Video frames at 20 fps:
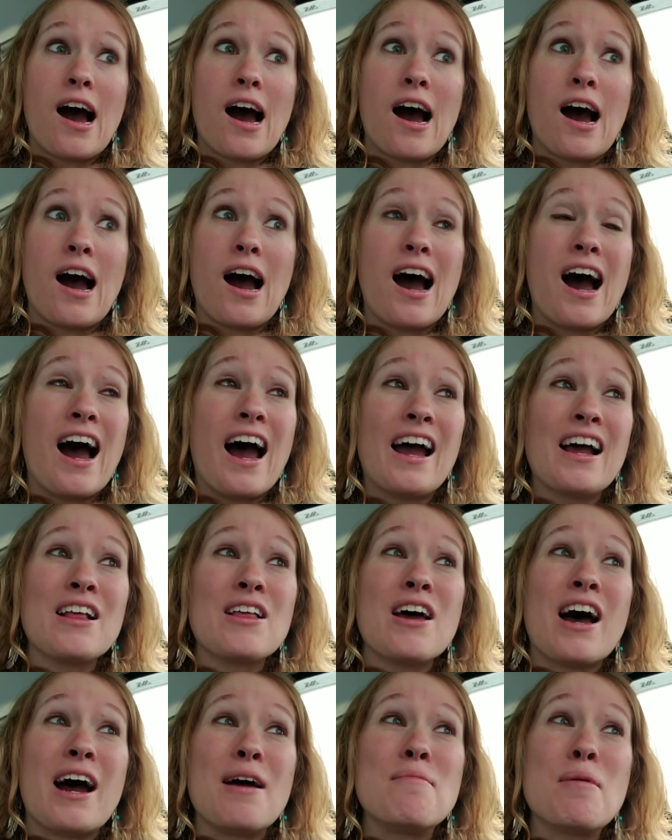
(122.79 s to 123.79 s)
I
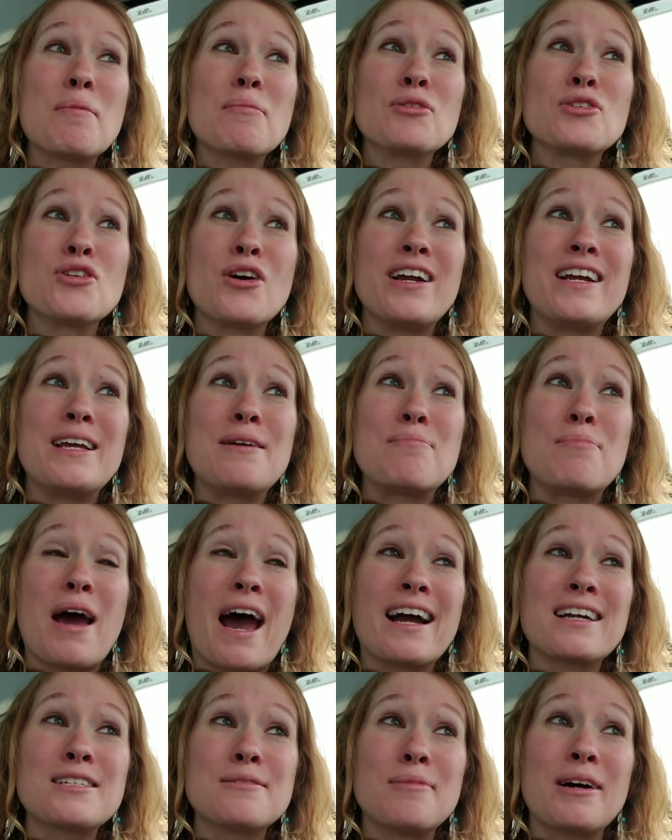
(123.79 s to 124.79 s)
remember trying to get
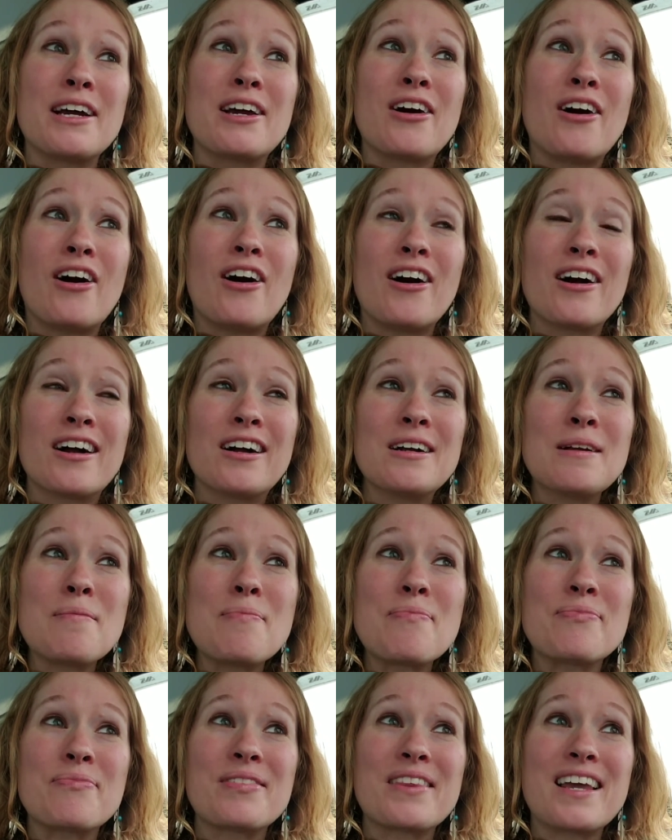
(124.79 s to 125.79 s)
back to my car.
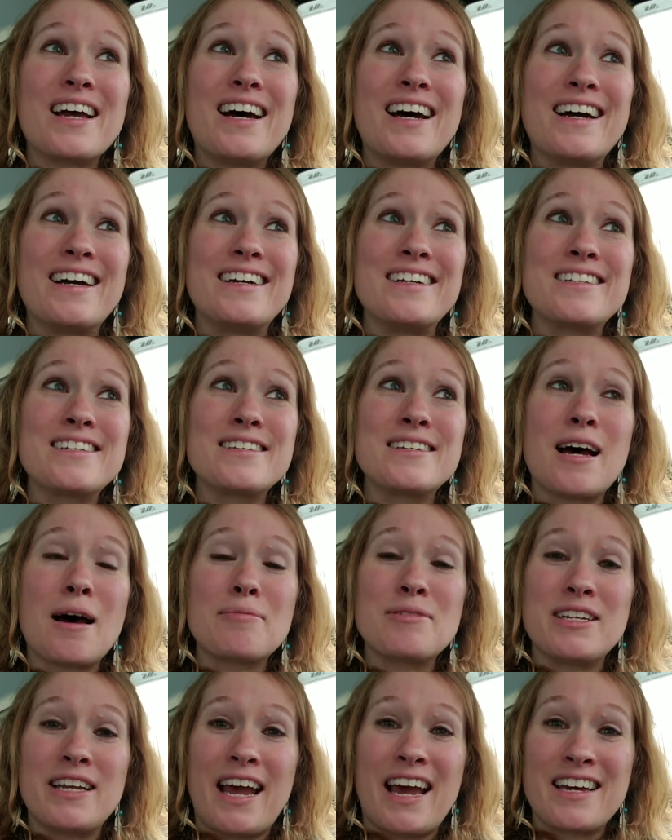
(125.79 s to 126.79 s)
I
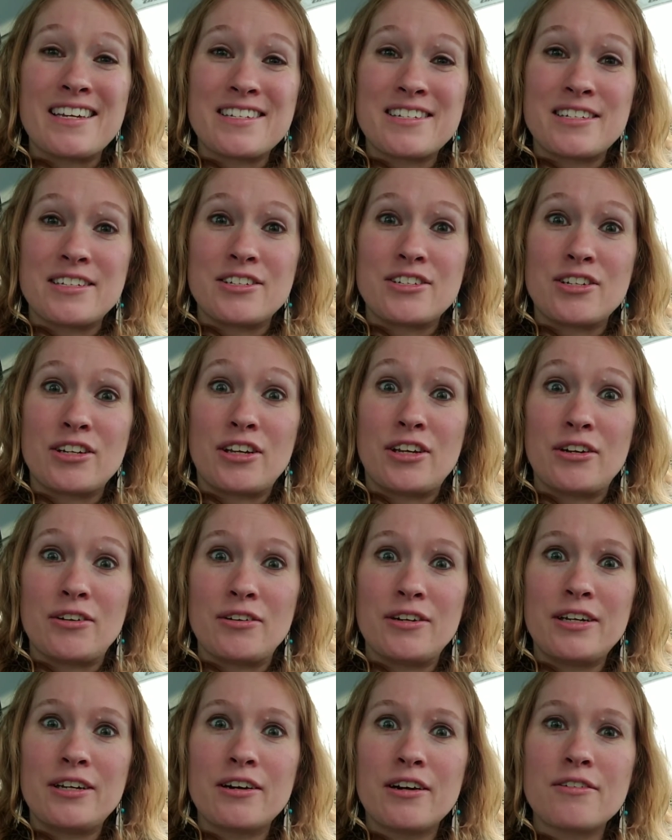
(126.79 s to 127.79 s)
stopped and asked a
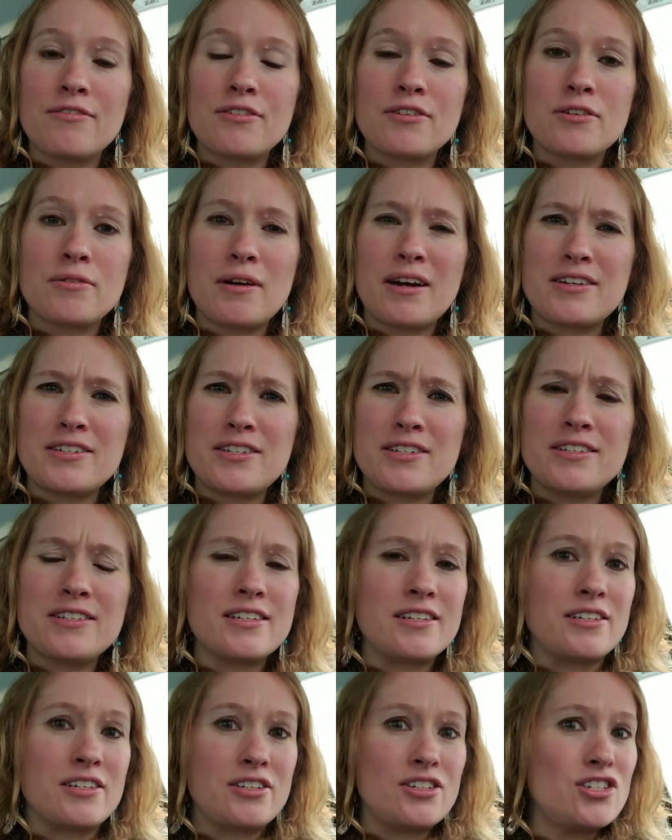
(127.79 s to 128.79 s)
security guard for directions,
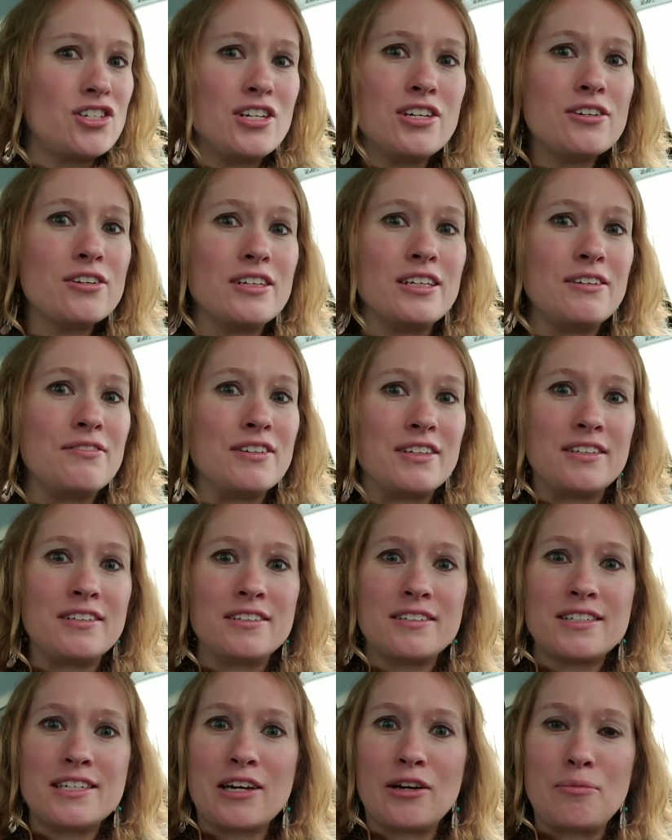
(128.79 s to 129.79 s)
and she couldn't even
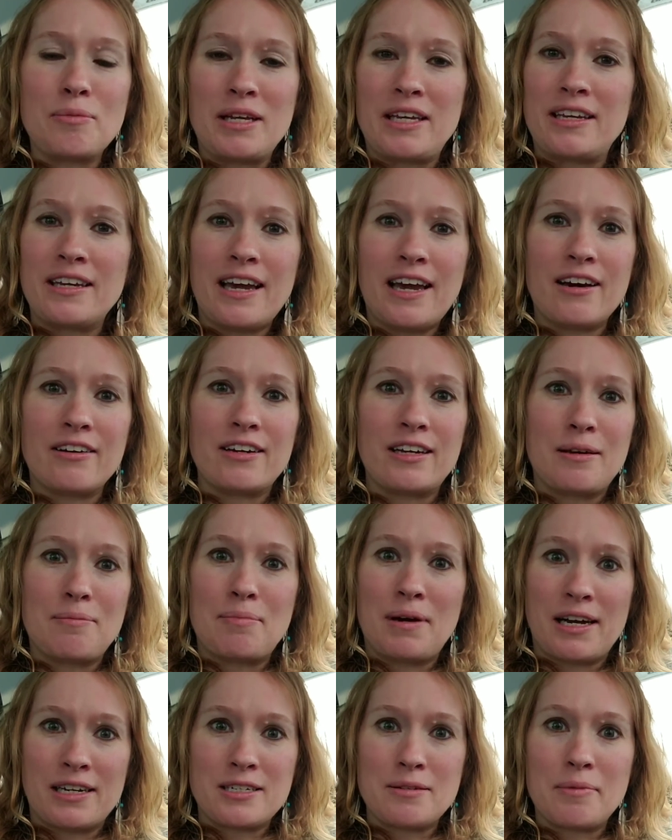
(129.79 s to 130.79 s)
tell me how to get
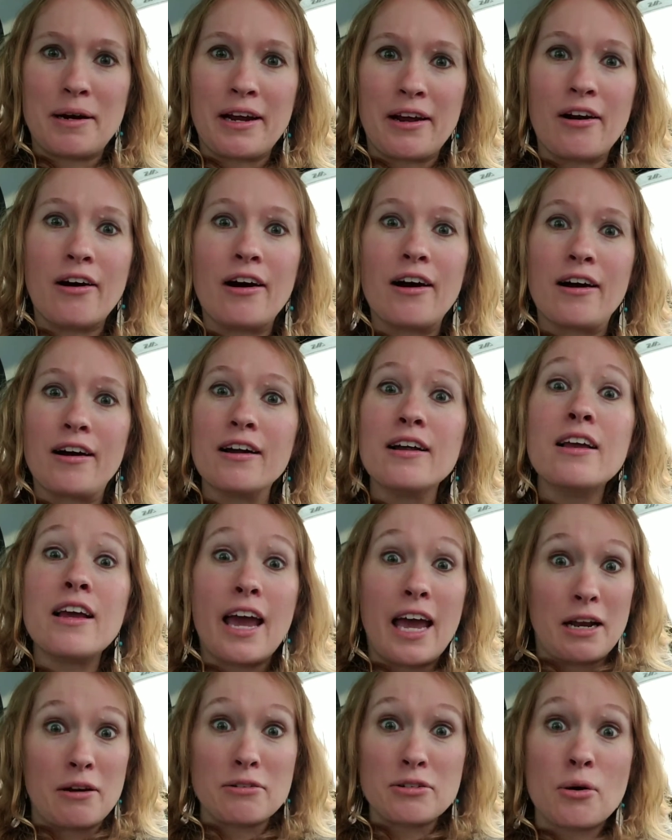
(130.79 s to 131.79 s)
back to my car,
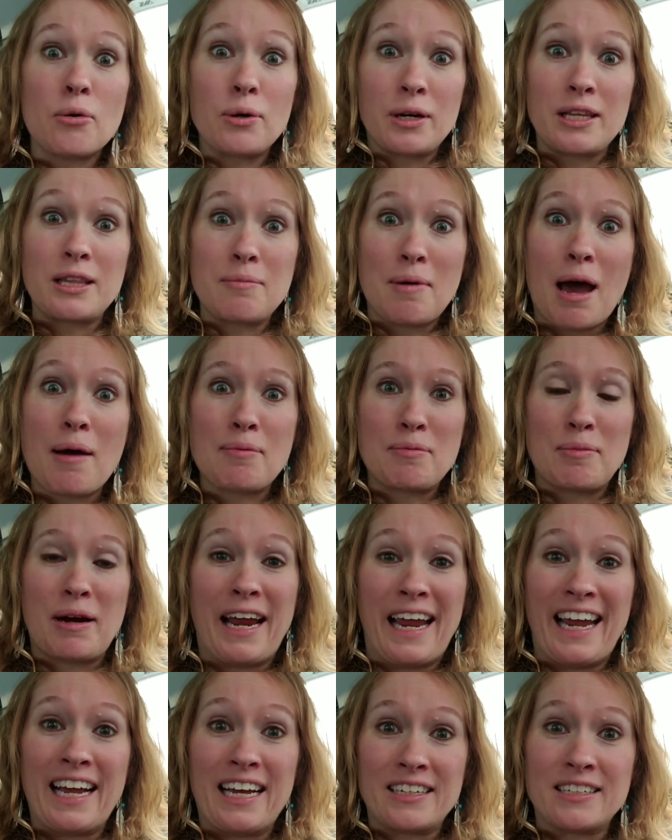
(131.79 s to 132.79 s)
and I was holding the map in my
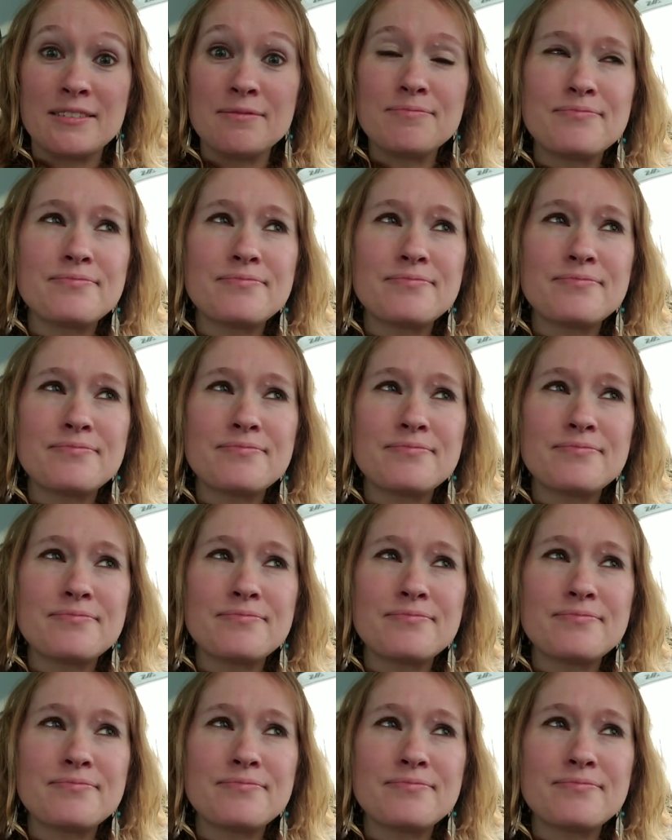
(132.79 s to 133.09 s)
hand.